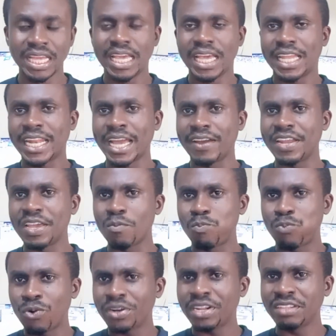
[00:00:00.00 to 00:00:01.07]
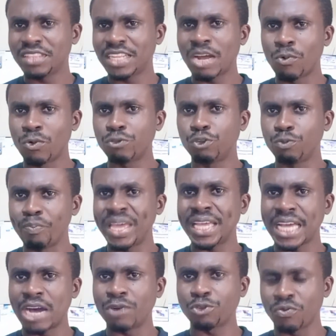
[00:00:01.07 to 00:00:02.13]
Now, the important thing I want to make
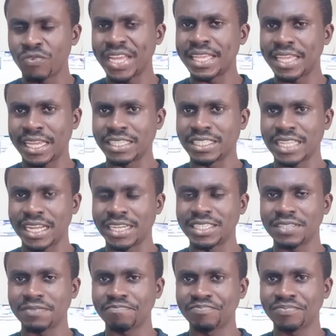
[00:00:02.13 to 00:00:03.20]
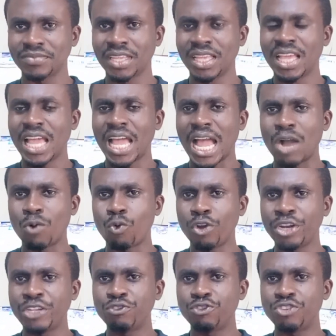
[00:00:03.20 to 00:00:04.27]
out over here is that
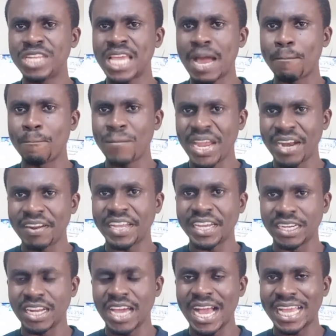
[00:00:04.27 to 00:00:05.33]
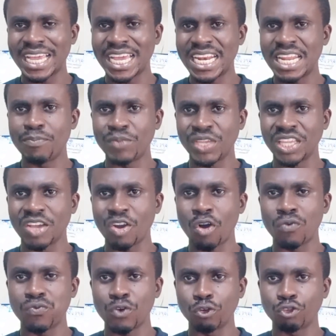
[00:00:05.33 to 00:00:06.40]
according to the American Academy
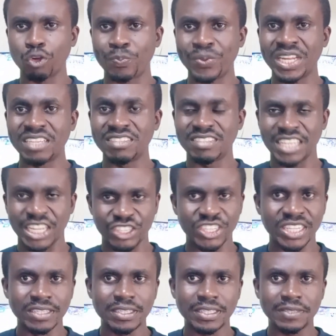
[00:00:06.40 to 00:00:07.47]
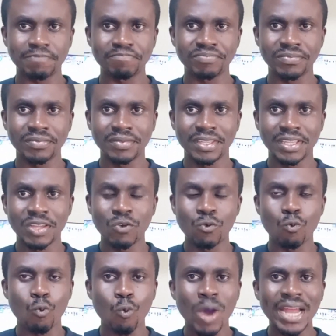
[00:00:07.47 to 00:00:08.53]
of Orthopedic Surgeons,
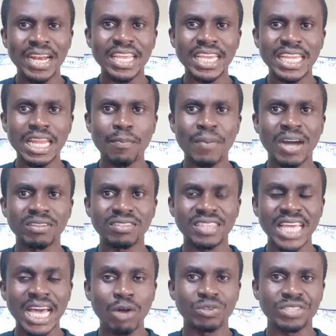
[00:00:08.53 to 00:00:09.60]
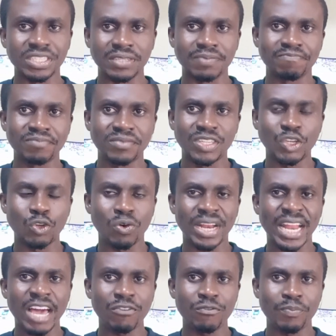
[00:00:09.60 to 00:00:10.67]
1 in about 1,000,
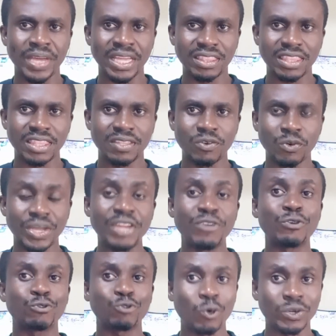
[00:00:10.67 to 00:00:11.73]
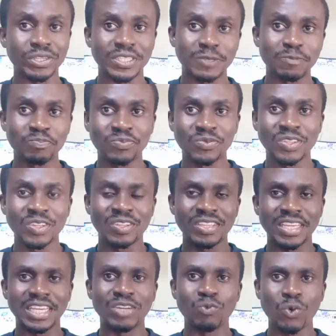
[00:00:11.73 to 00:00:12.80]
live birth, results
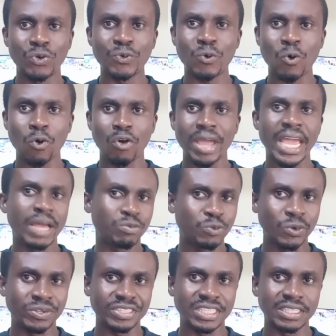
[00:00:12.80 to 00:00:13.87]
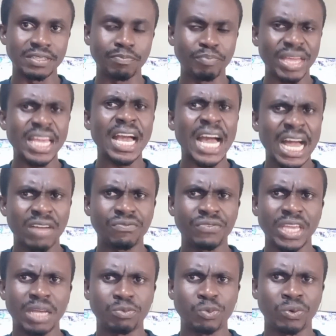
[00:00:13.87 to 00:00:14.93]
in what we call Erb's palsy, may have
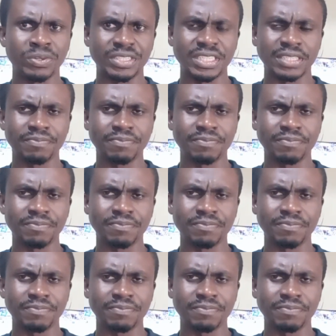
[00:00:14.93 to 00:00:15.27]
Erb's palsy.